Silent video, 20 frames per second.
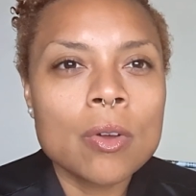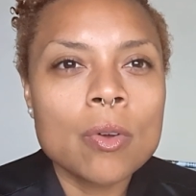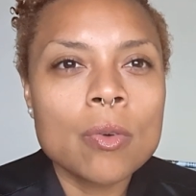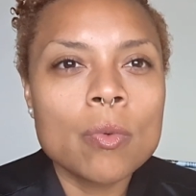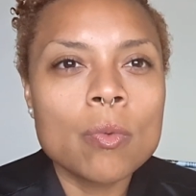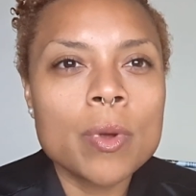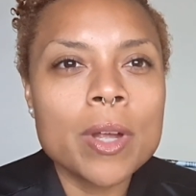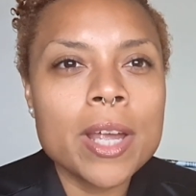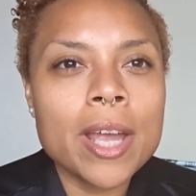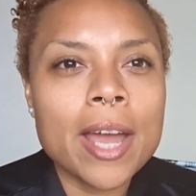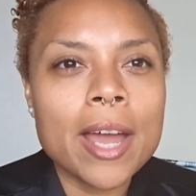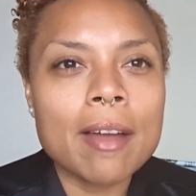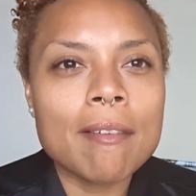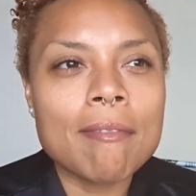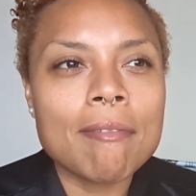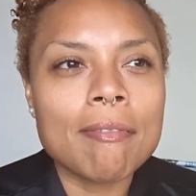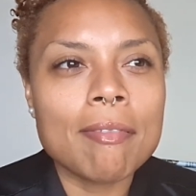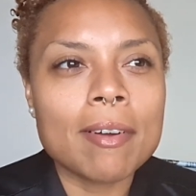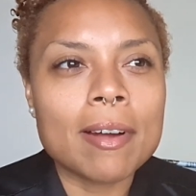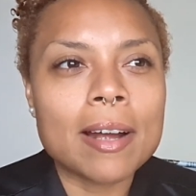We
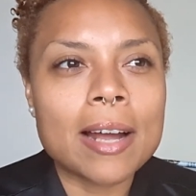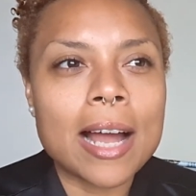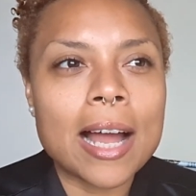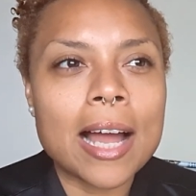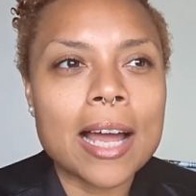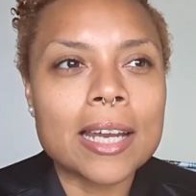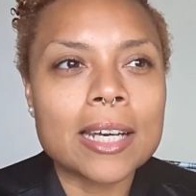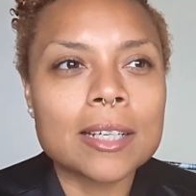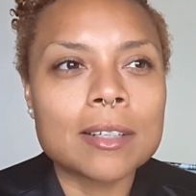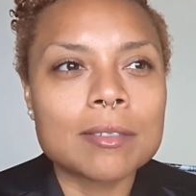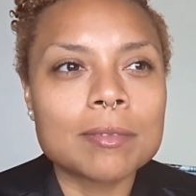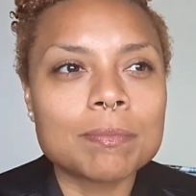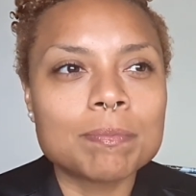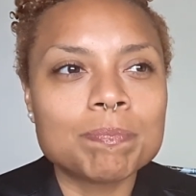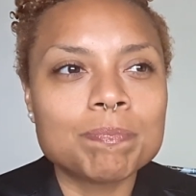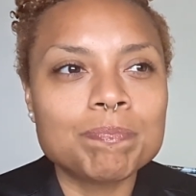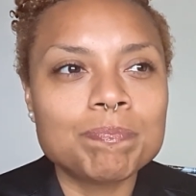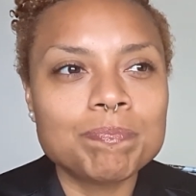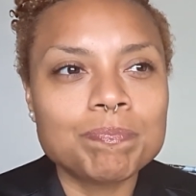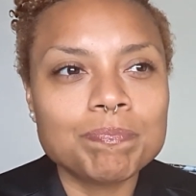have
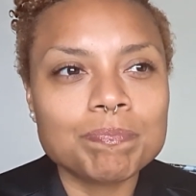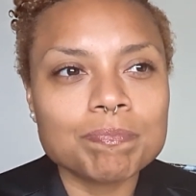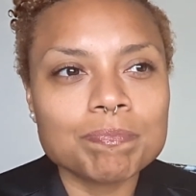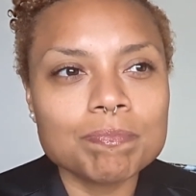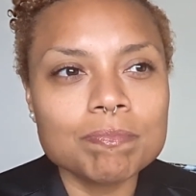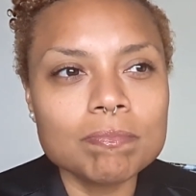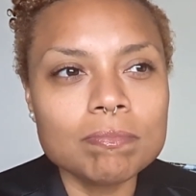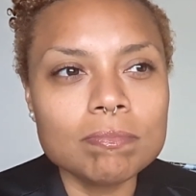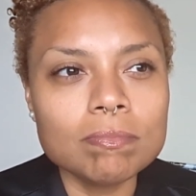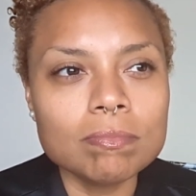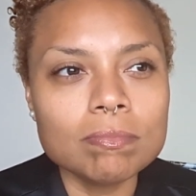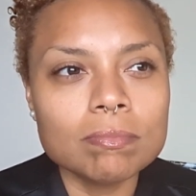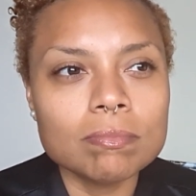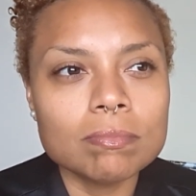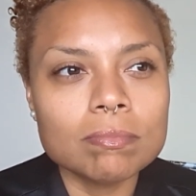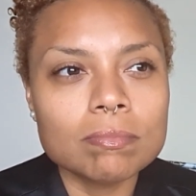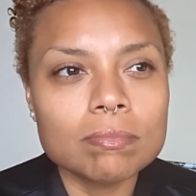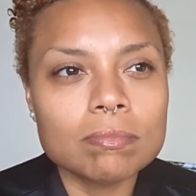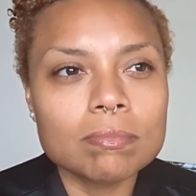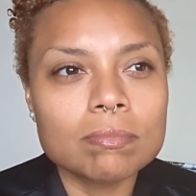forgotten
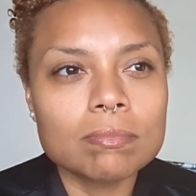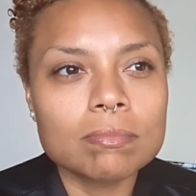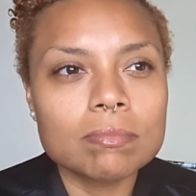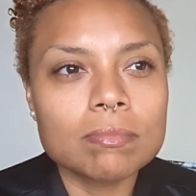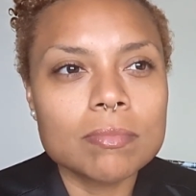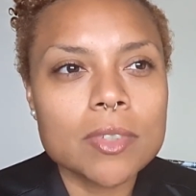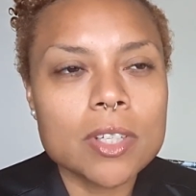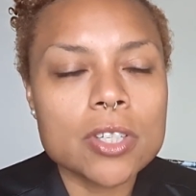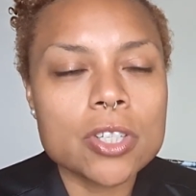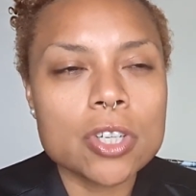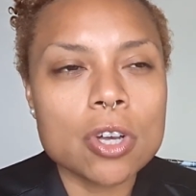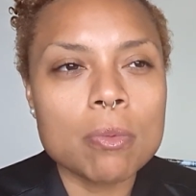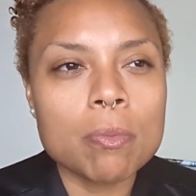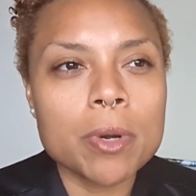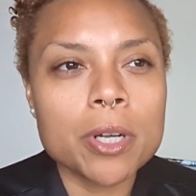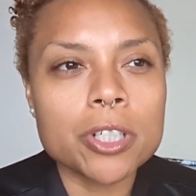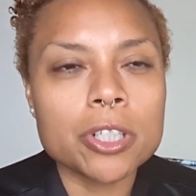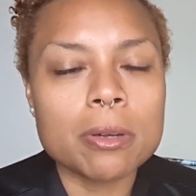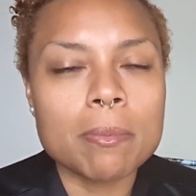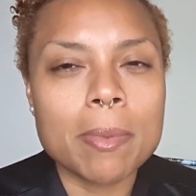so
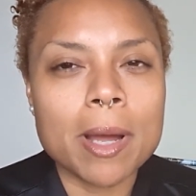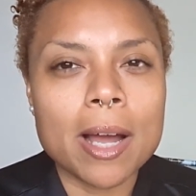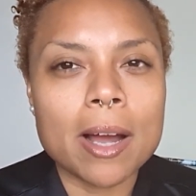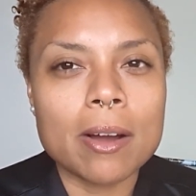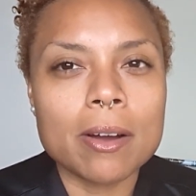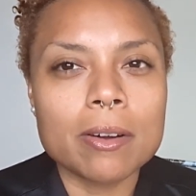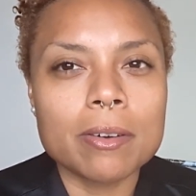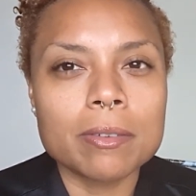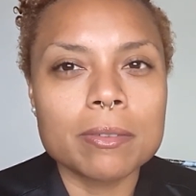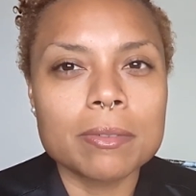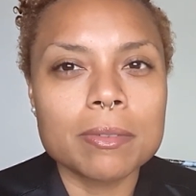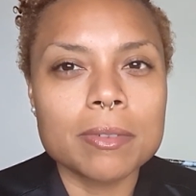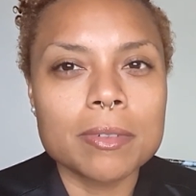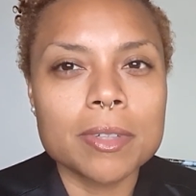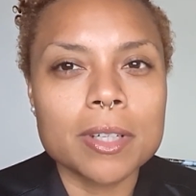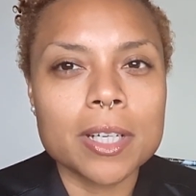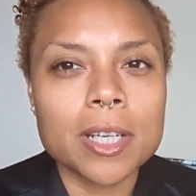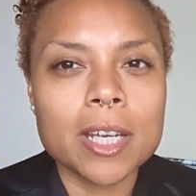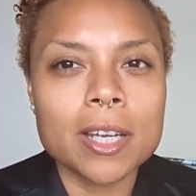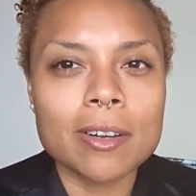much about
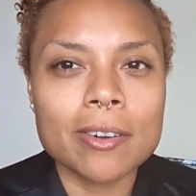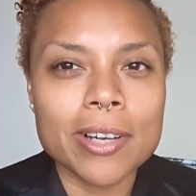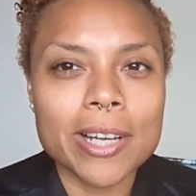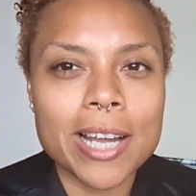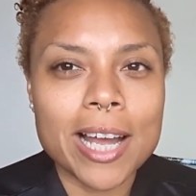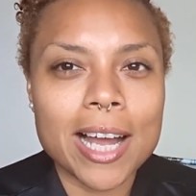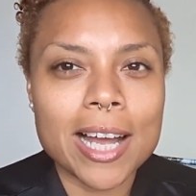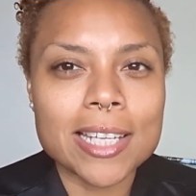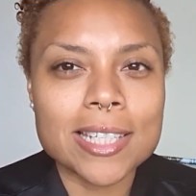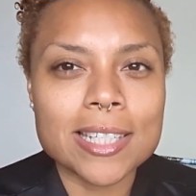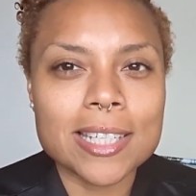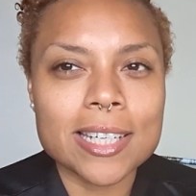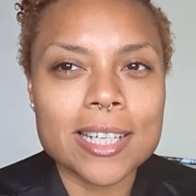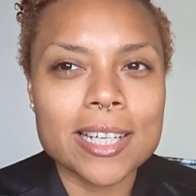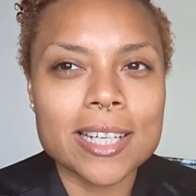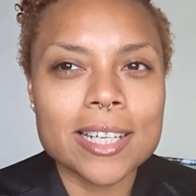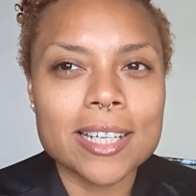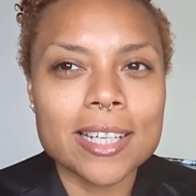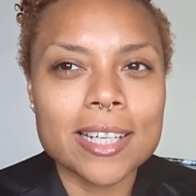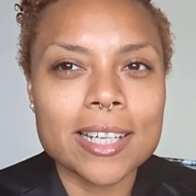the
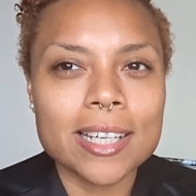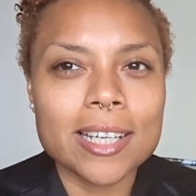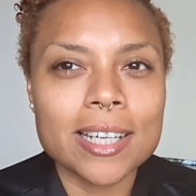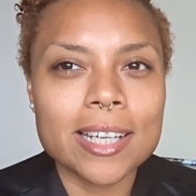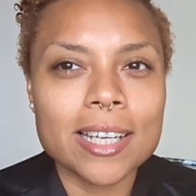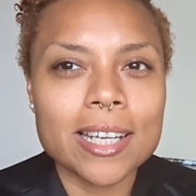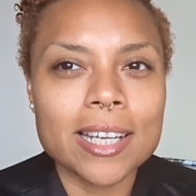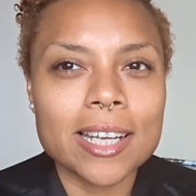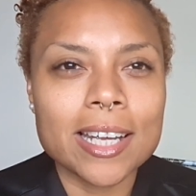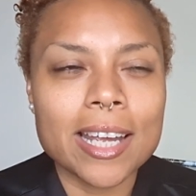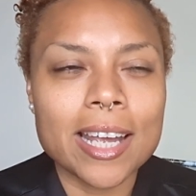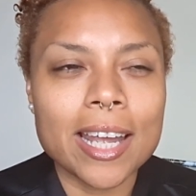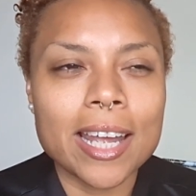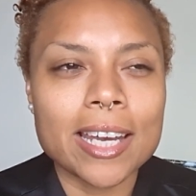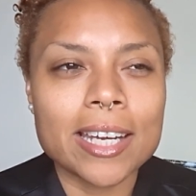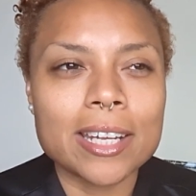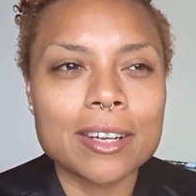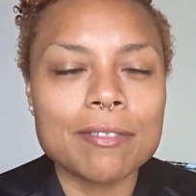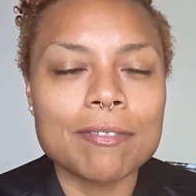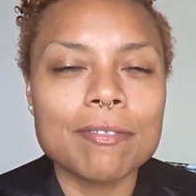curiosity
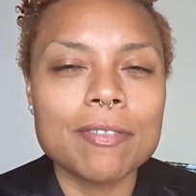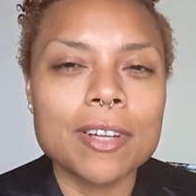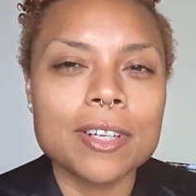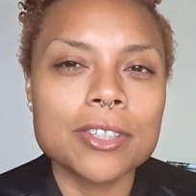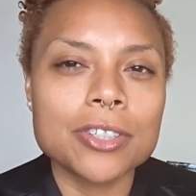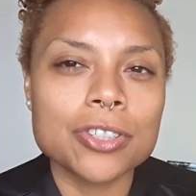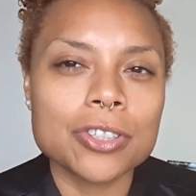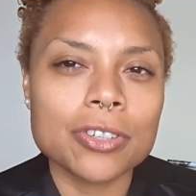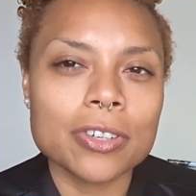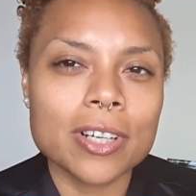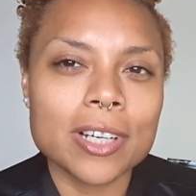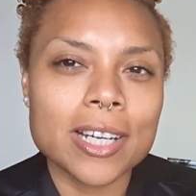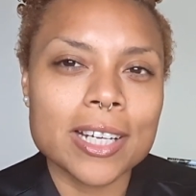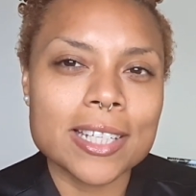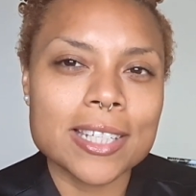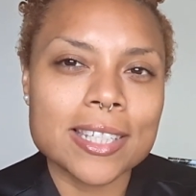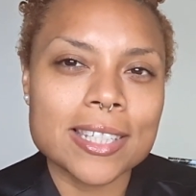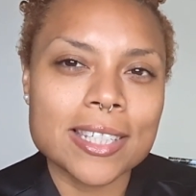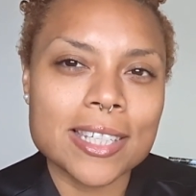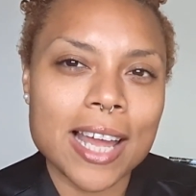and adventure and
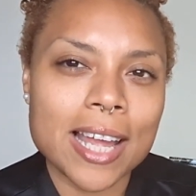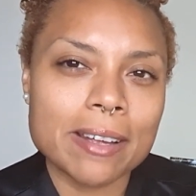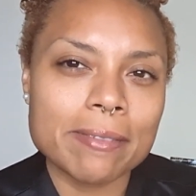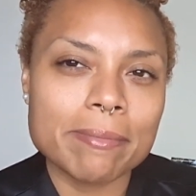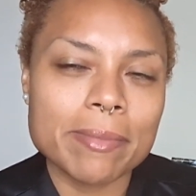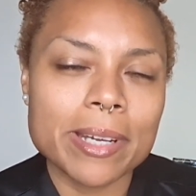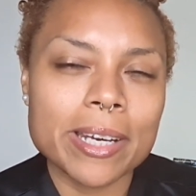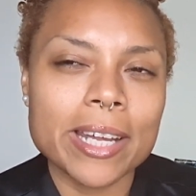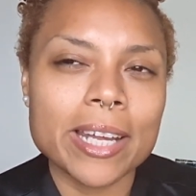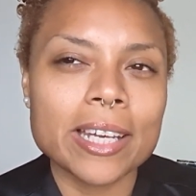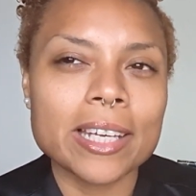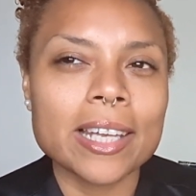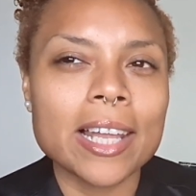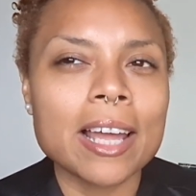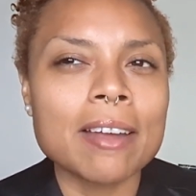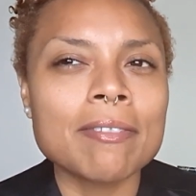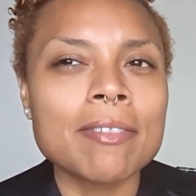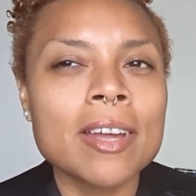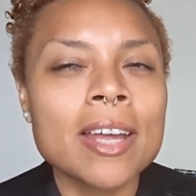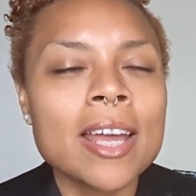excitement in
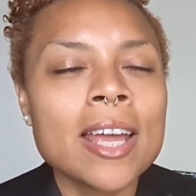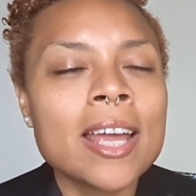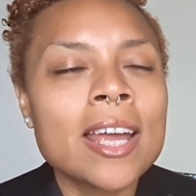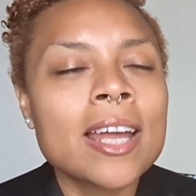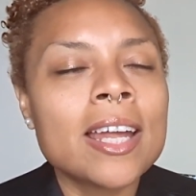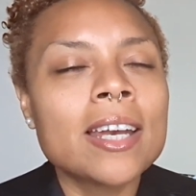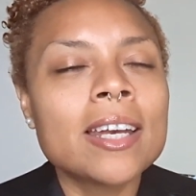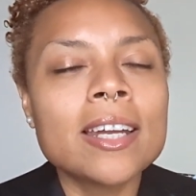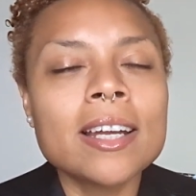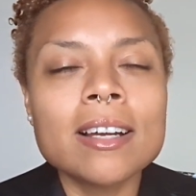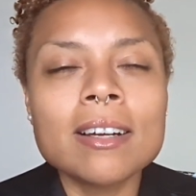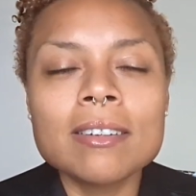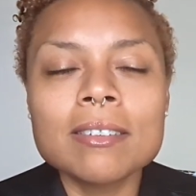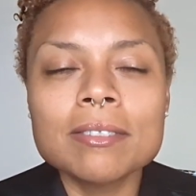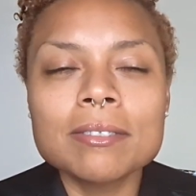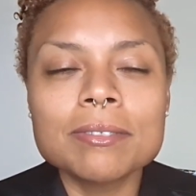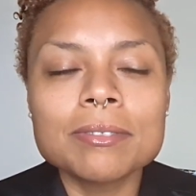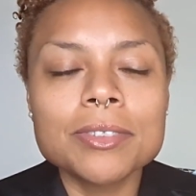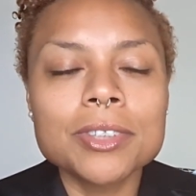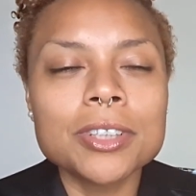life. Now,
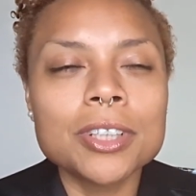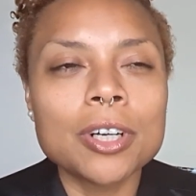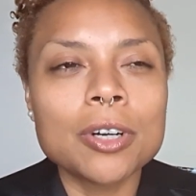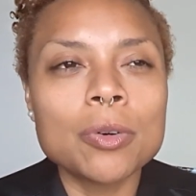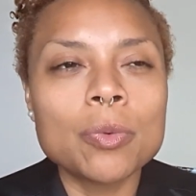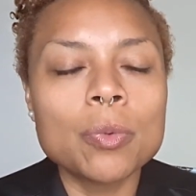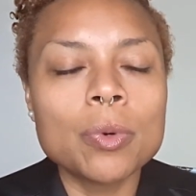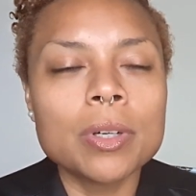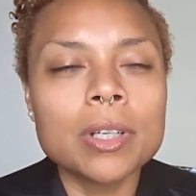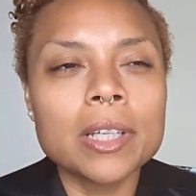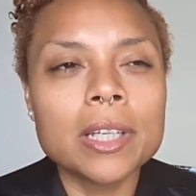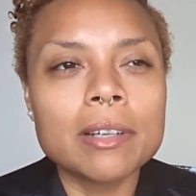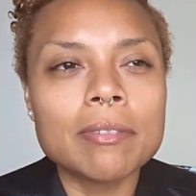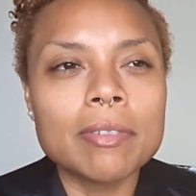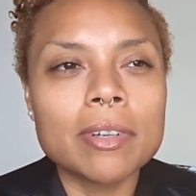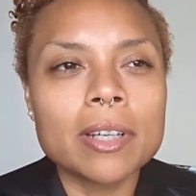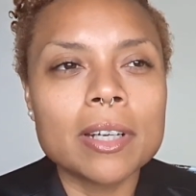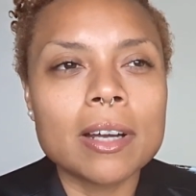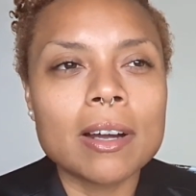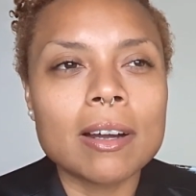we're
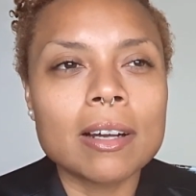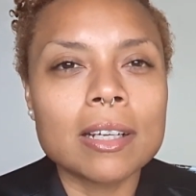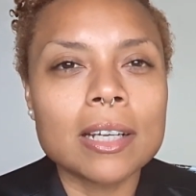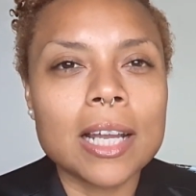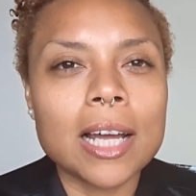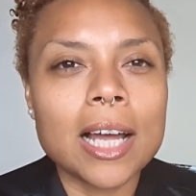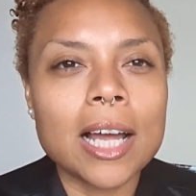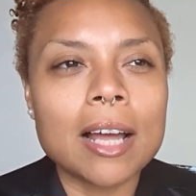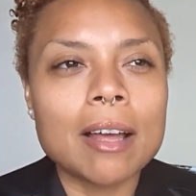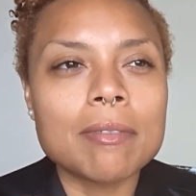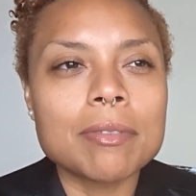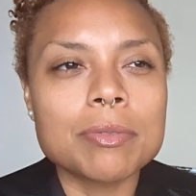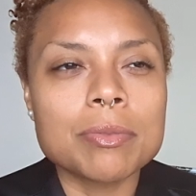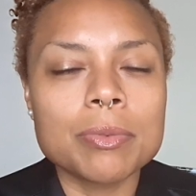living our lives.